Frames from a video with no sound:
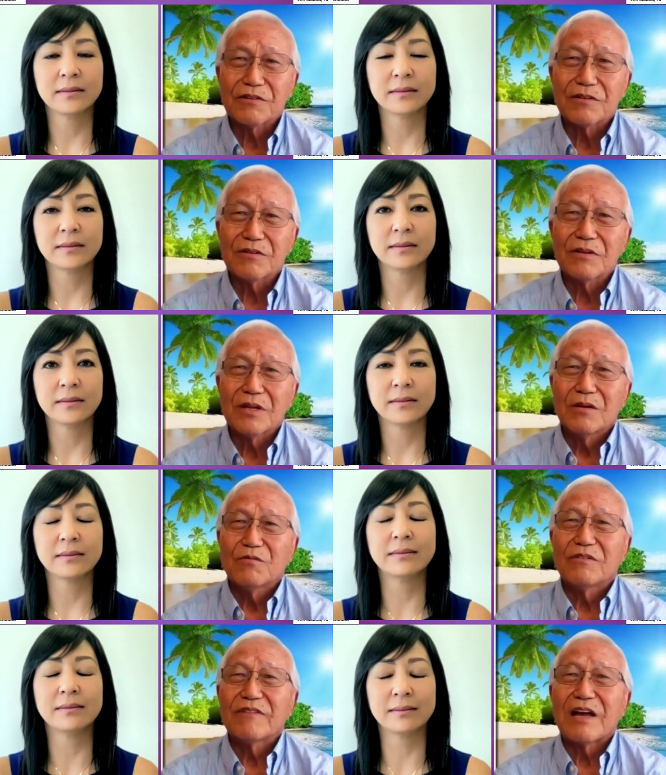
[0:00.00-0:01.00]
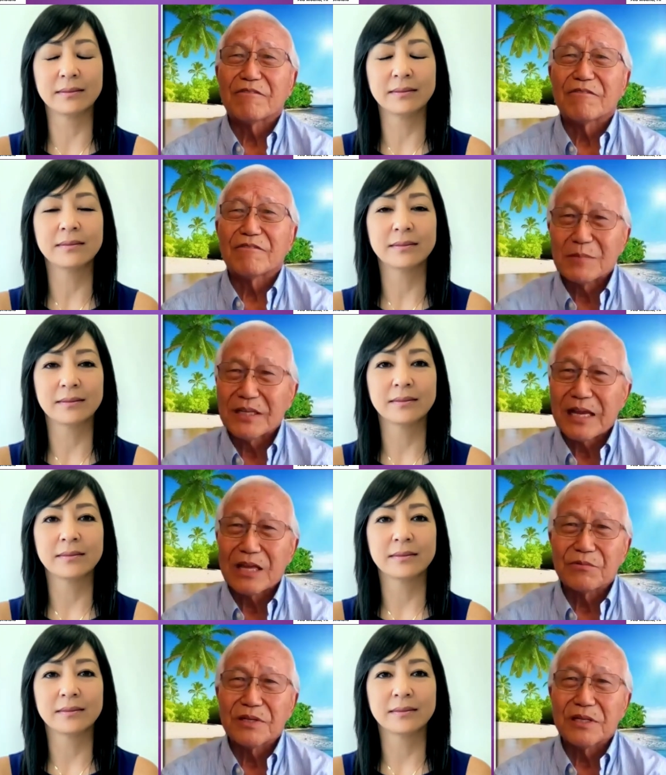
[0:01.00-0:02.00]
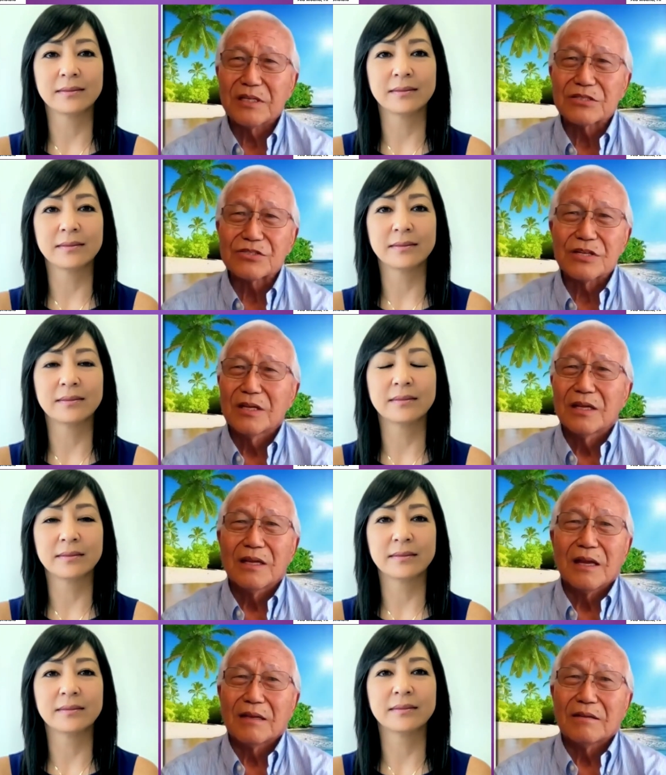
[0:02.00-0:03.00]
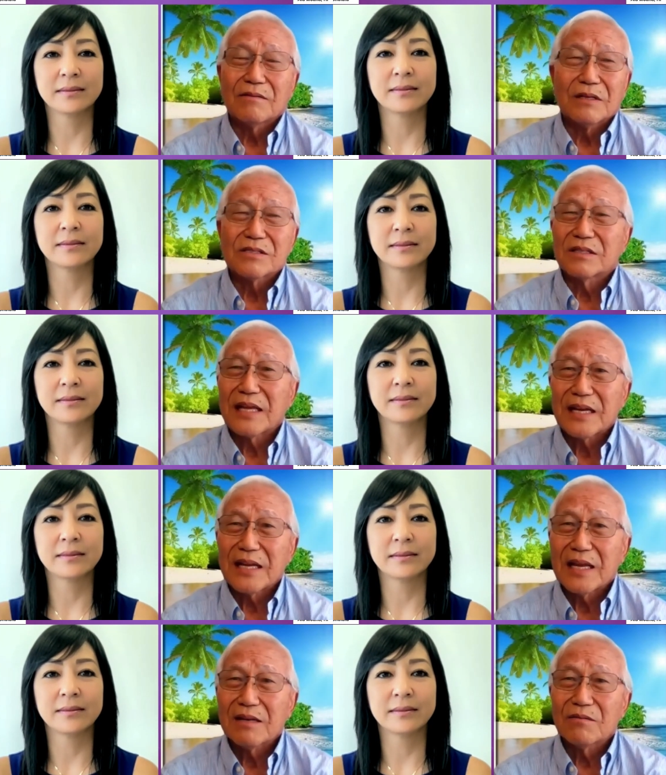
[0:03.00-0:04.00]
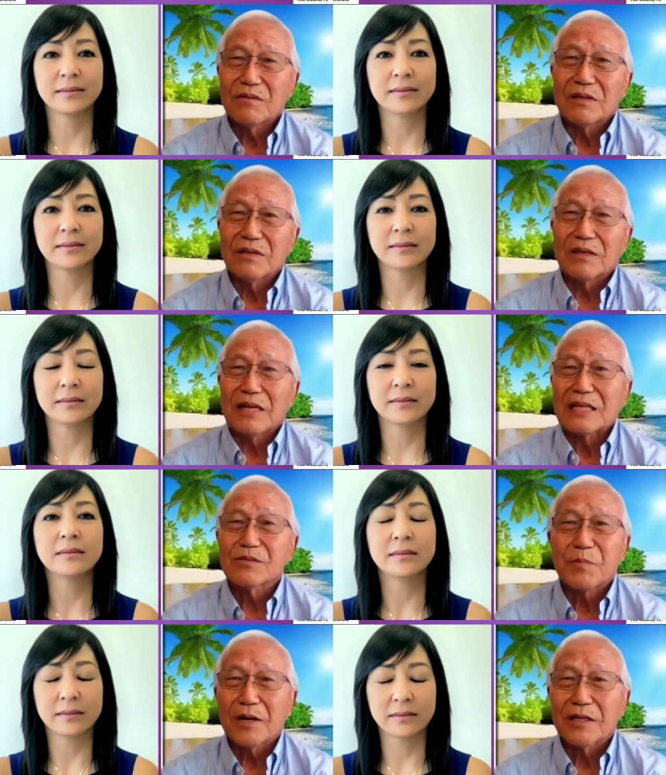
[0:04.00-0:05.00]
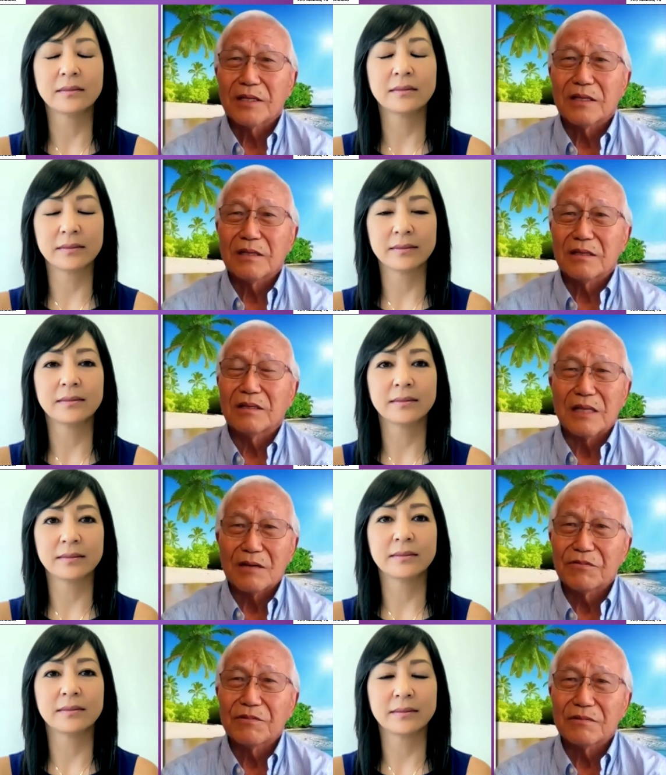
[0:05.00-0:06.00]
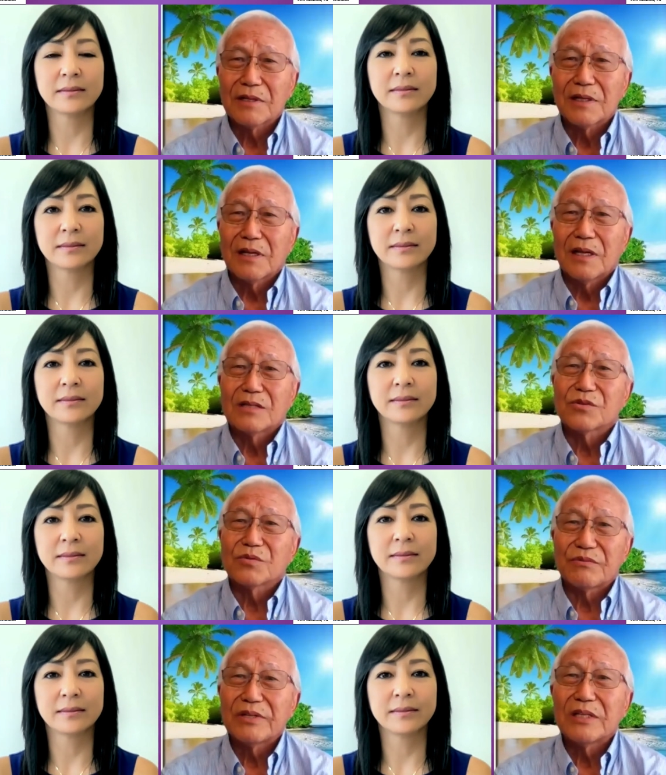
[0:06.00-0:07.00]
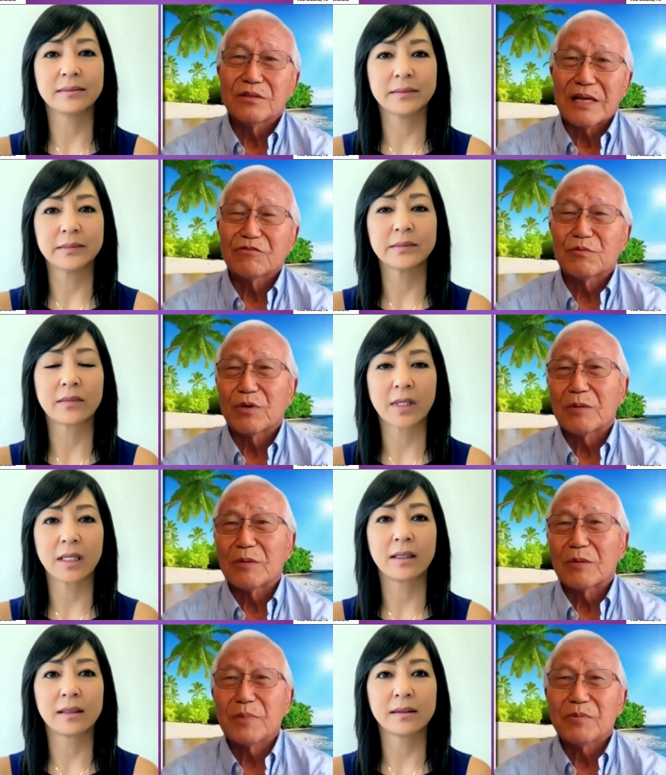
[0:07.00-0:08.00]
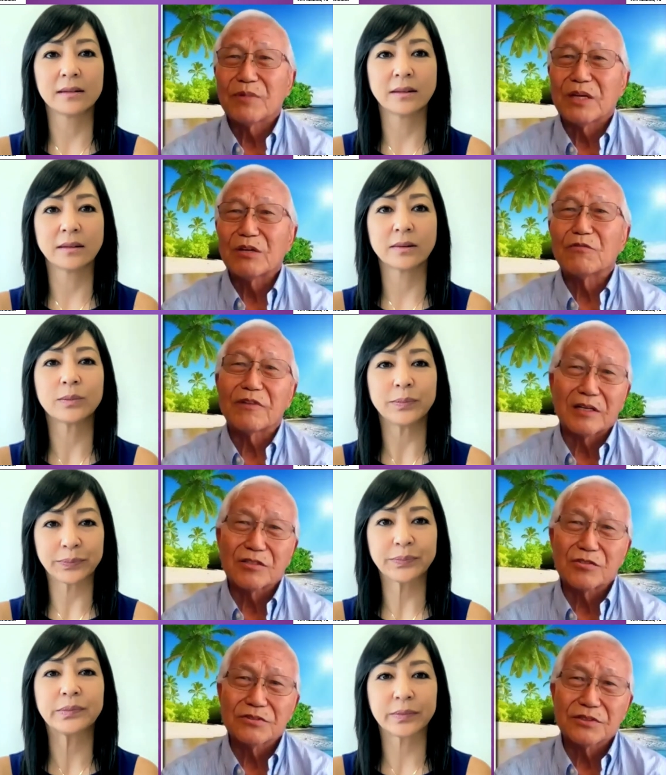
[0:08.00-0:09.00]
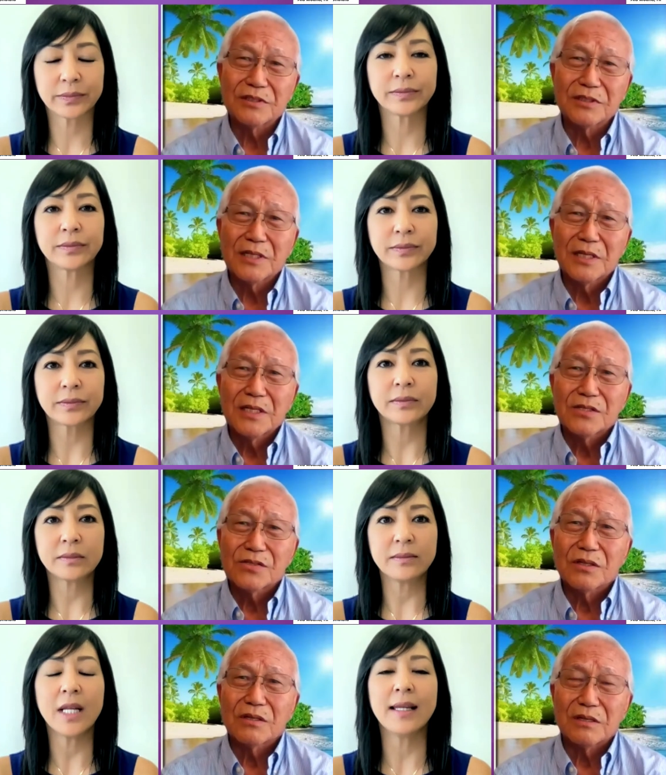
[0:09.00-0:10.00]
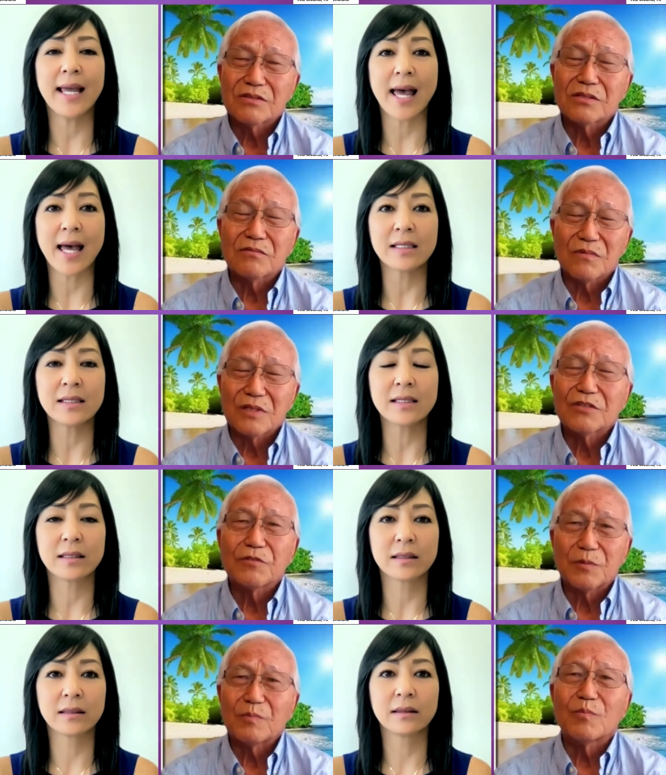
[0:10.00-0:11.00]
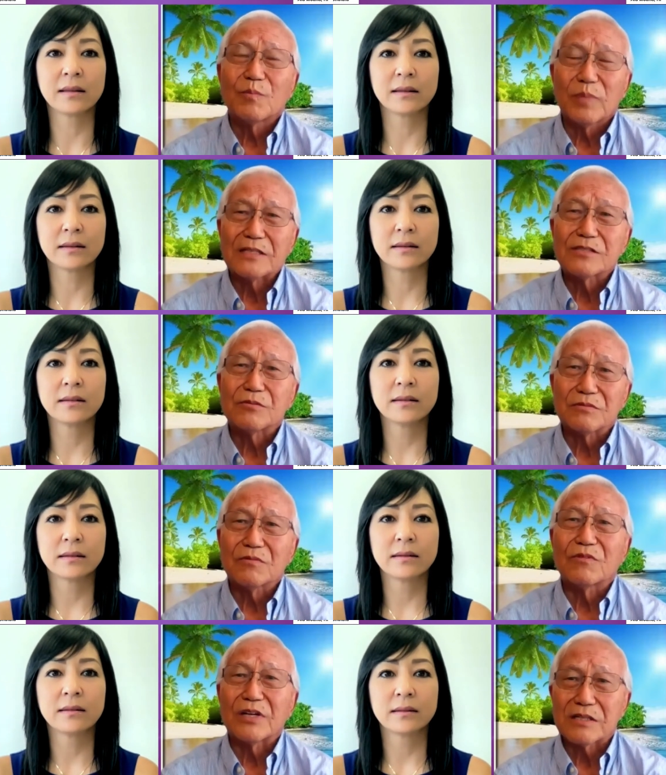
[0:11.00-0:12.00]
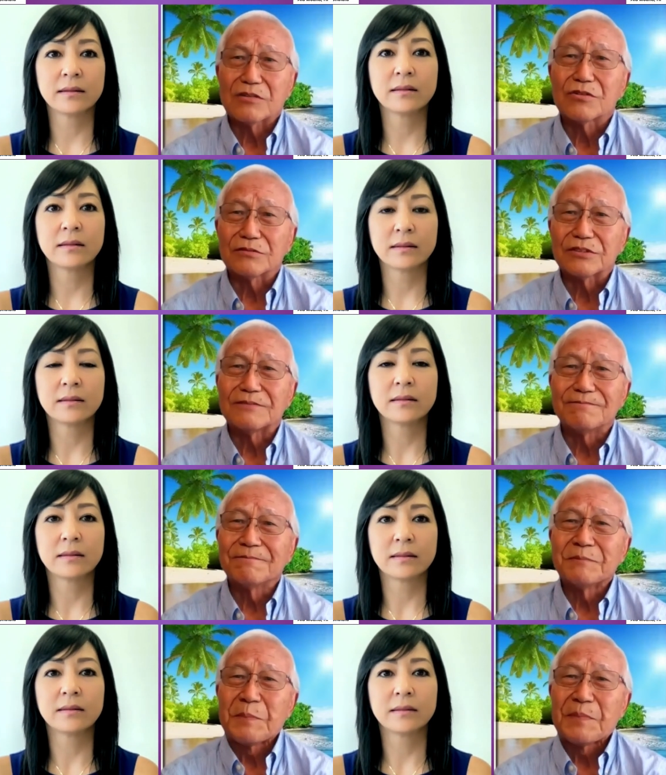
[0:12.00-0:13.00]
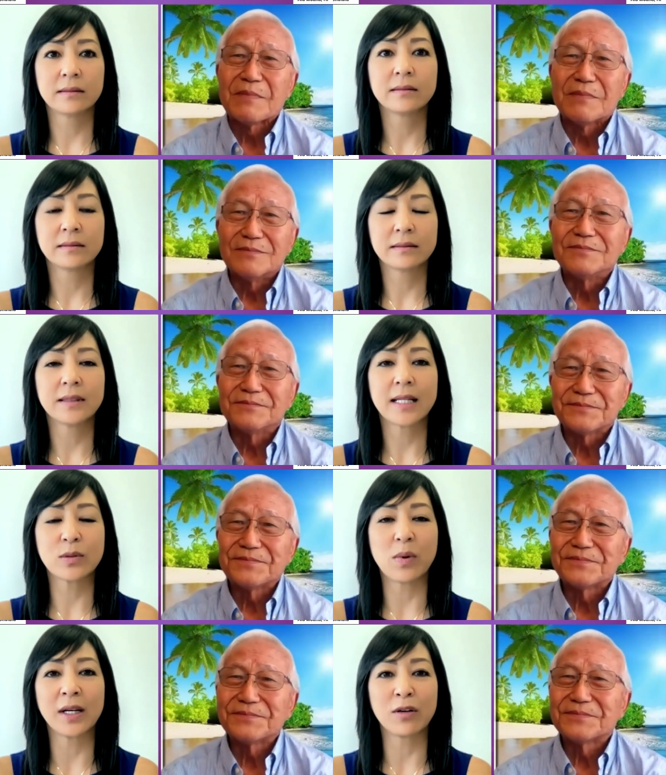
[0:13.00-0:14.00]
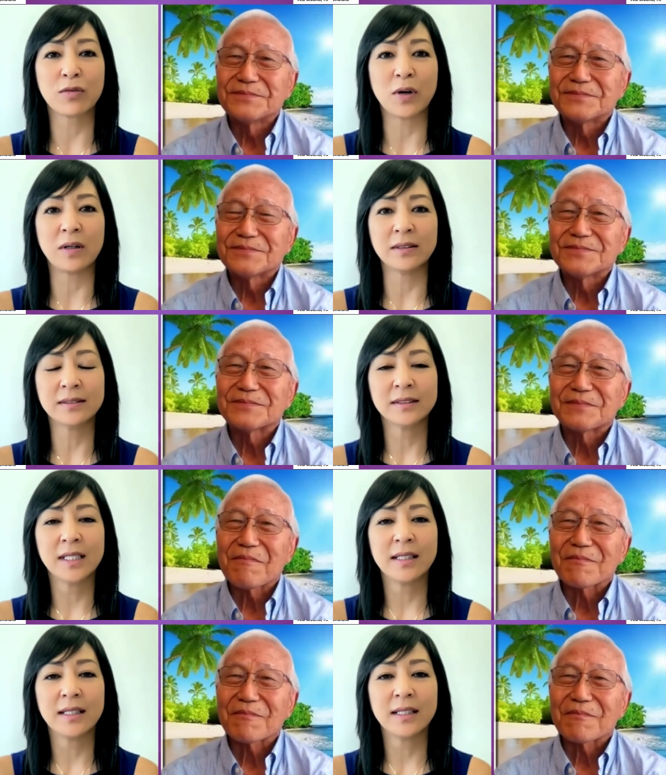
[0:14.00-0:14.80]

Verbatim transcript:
Speaker 1: over. Mm-hmm. We've had family gatherings, and it's a dead end with lots of parking level. And so we really don't have to worry about people running over our children. So yeah. it was a wonderful place to raise our children.
Speaker 2: That's wonderful.